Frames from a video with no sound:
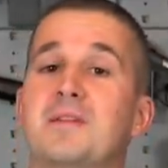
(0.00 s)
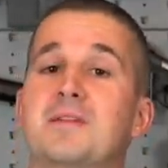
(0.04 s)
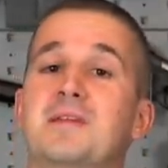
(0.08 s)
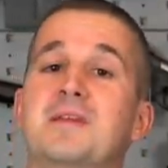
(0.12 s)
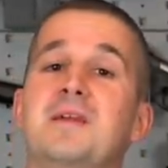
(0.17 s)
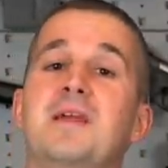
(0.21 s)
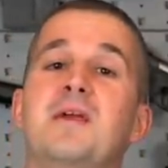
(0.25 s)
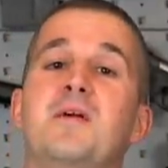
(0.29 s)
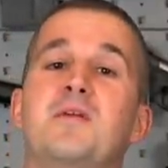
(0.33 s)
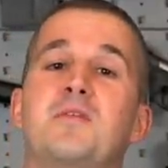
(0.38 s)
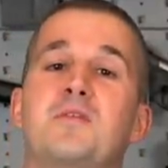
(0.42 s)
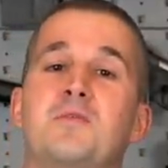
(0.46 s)

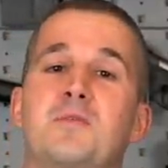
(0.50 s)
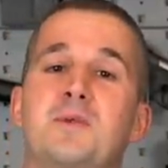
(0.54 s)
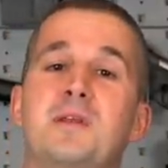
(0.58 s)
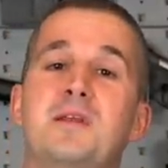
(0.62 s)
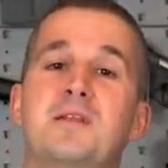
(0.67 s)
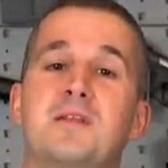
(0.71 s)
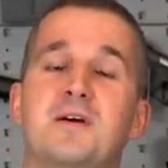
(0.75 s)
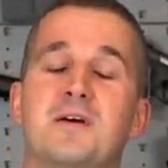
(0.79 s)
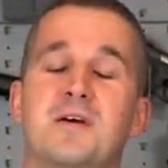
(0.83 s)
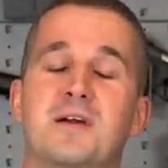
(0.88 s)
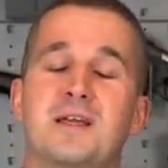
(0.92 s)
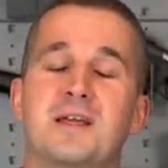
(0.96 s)
the three
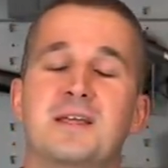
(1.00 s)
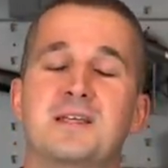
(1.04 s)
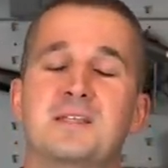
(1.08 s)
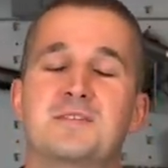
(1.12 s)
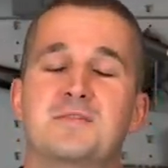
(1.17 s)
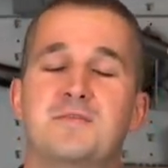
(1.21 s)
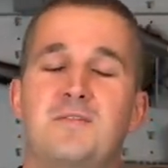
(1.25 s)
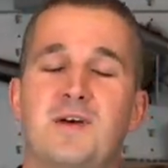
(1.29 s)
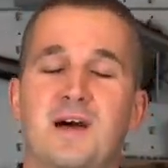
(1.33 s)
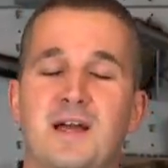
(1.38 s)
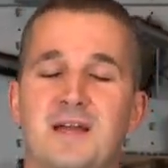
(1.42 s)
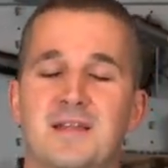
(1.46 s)
lug is
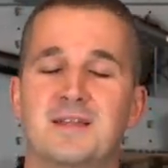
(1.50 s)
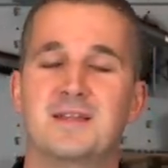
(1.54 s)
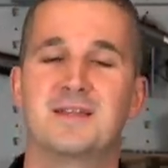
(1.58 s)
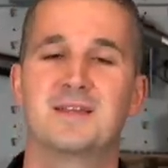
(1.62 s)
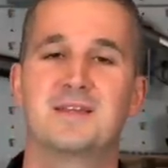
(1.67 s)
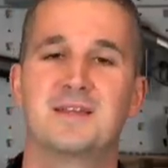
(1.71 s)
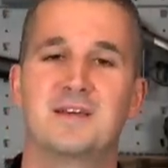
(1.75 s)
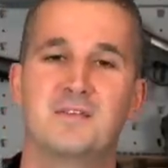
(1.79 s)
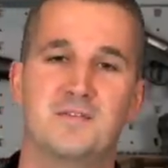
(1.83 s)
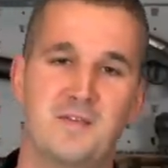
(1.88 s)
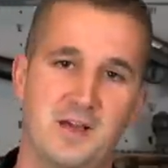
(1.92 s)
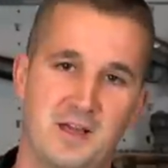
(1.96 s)

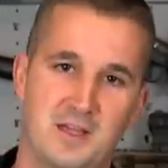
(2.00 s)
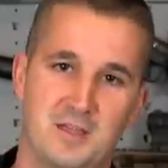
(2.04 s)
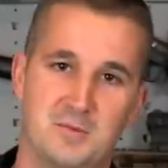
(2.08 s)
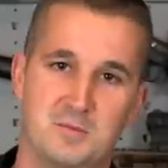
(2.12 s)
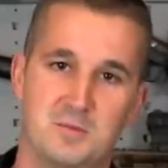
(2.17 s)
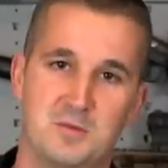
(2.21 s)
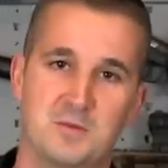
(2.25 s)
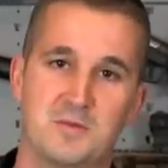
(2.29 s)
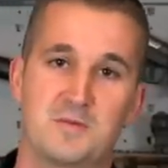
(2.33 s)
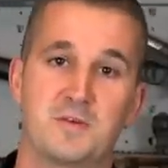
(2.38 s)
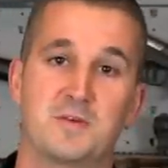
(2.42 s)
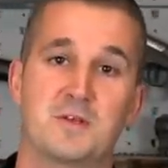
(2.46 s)
finally
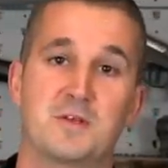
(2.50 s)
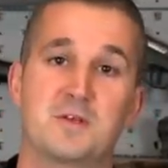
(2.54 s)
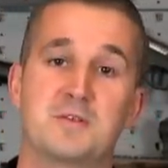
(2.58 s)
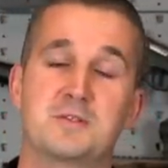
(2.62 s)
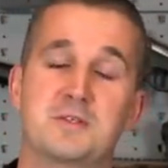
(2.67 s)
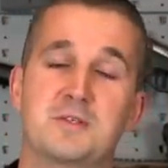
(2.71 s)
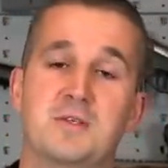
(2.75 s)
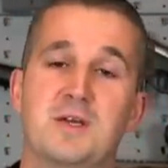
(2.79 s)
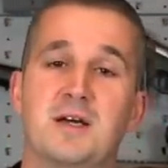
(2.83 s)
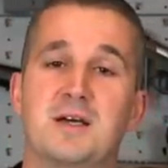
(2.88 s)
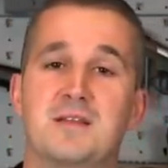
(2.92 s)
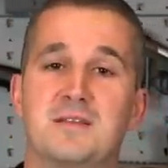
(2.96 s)
available for those
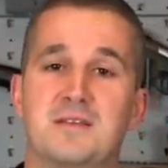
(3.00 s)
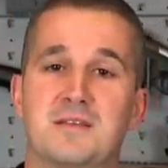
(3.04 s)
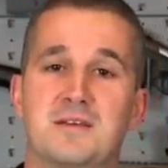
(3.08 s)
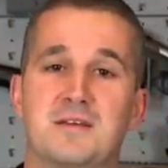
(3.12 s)
of you out